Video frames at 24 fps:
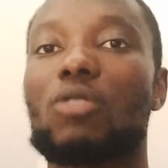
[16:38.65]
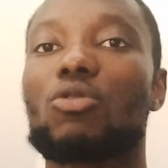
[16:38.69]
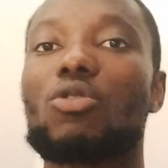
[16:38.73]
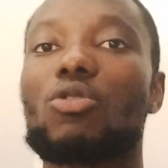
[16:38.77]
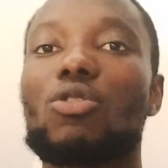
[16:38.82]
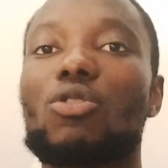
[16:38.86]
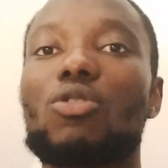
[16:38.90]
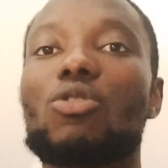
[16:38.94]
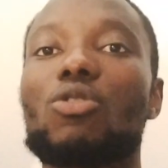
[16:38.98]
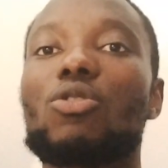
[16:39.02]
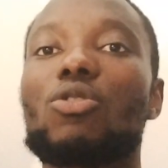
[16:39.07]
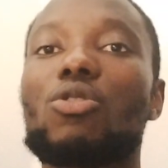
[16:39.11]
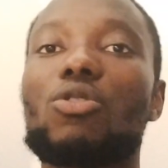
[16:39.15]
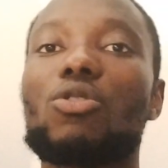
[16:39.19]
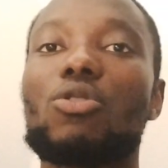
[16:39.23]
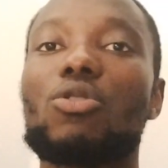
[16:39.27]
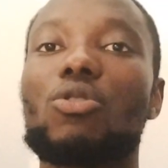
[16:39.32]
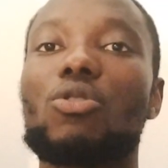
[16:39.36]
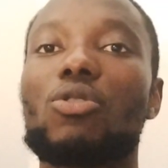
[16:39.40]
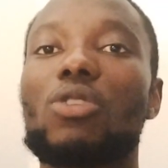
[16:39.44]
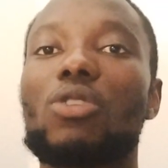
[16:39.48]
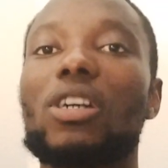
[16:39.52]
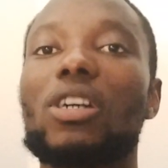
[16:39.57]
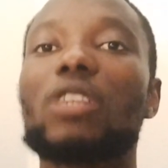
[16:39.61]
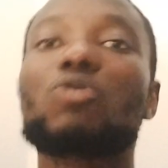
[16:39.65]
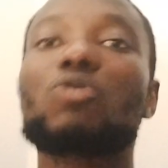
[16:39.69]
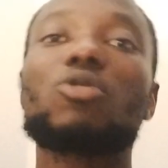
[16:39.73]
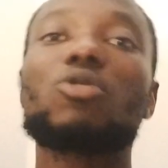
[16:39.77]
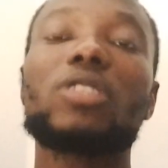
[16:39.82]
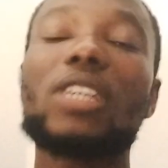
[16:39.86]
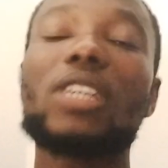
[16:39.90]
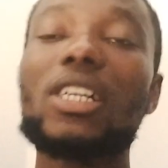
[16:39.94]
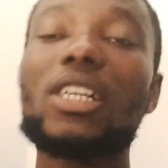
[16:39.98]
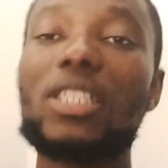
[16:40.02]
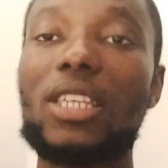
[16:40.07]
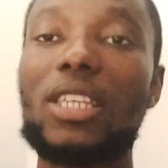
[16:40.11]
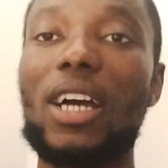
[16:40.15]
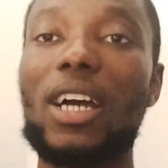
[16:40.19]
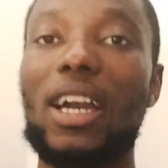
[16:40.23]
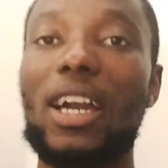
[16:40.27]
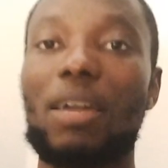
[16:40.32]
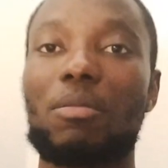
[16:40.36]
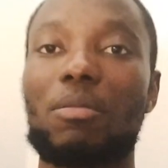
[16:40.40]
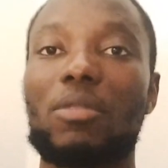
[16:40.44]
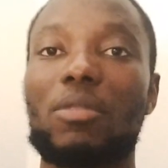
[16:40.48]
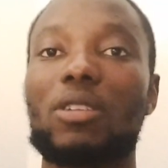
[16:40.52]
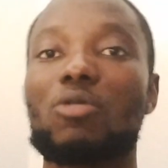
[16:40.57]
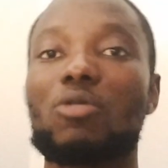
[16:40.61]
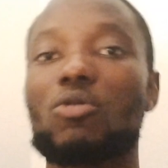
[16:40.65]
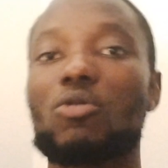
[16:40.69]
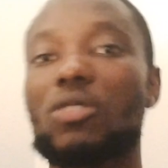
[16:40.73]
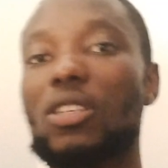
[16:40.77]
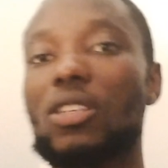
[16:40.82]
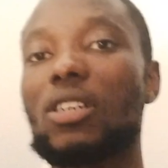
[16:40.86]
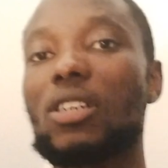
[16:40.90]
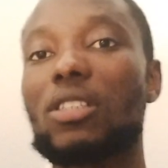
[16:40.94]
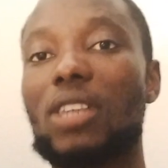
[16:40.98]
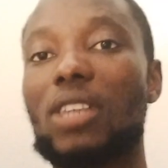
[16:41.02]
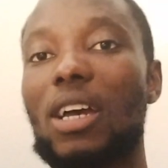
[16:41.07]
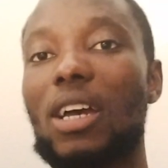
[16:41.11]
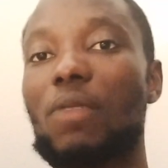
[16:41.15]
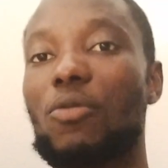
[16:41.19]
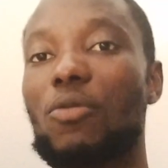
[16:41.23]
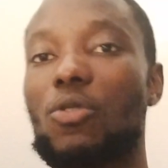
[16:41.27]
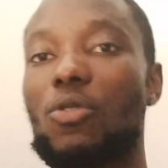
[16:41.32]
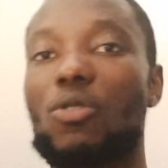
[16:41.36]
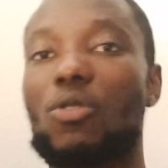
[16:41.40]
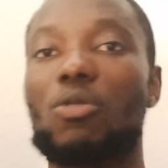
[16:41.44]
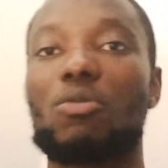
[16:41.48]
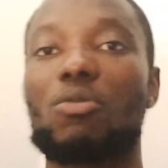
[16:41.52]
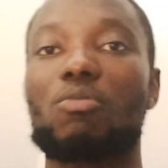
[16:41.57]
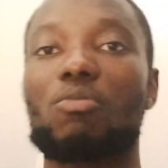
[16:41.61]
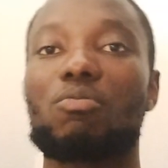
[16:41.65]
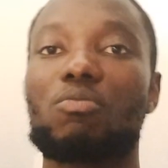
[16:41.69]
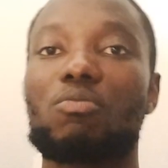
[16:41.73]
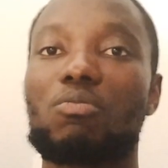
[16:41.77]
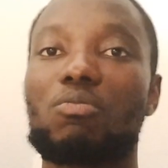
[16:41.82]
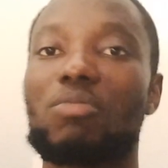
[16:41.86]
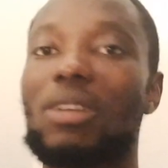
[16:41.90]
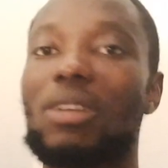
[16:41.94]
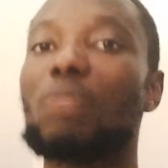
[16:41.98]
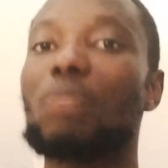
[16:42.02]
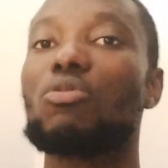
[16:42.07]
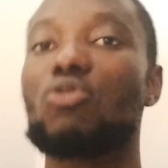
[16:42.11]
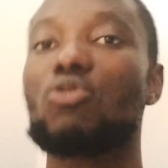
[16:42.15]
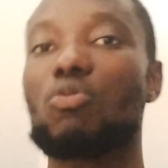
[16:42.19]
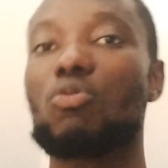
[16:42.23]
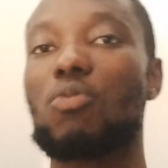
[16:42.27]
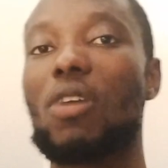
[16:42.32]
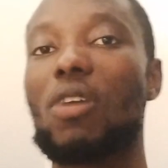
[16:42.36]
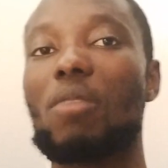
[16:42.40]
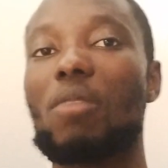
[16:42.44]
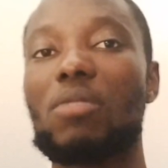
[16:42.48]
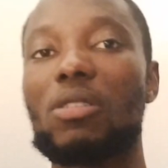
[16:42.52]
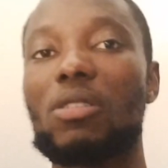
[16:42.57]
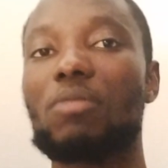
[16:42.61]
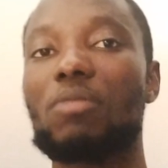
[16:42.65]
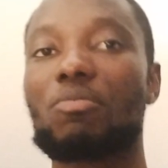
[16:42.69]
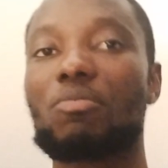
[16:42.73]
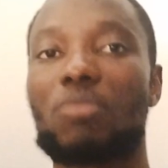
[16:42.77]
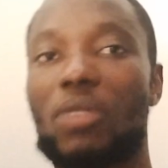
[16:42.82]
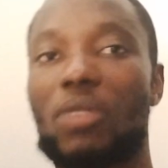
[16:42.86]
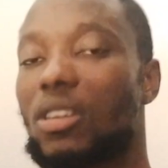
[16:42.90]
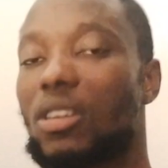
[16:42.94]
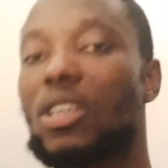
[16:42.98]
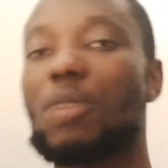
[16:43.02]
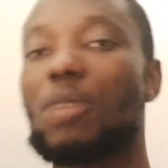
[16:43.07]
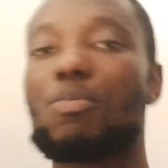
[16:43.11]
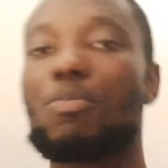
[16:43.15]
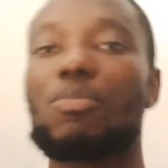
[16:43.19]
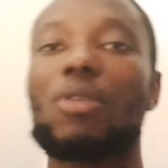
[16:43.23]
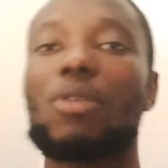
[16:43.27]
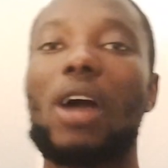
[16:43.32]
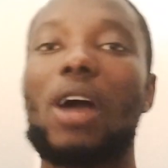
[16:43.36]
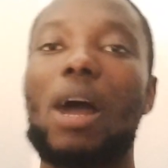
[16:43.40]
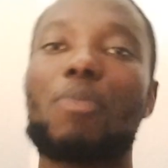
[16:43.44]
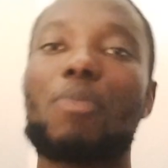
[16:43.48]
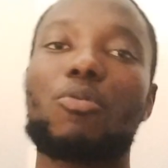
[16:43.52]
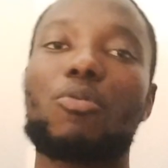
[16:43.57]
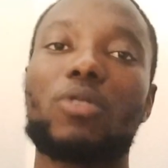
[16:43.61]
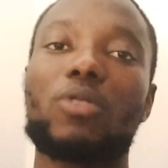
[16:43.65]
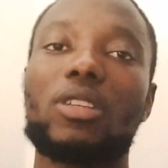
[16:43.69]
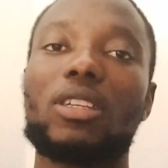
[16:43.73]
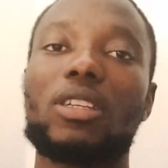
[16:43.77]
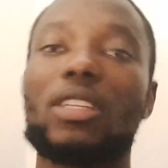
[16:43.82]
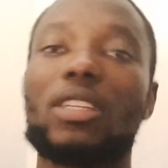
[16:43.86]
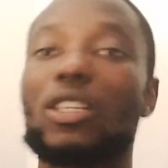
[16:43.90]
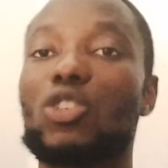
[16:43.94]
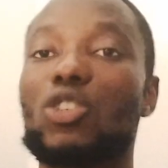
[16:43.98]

So it will take time. It will take time for them to probably keep up in